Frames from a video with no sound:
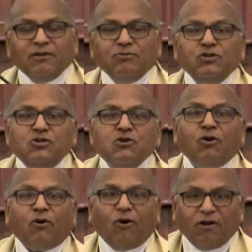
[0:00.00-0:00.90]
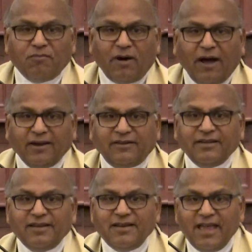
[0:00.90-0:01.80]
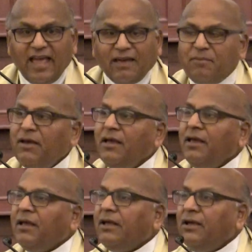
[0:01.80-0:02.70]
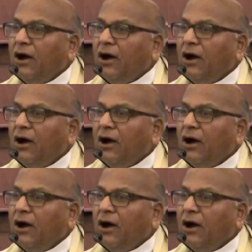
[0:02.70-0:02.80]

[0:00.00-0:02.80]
to your almighty name?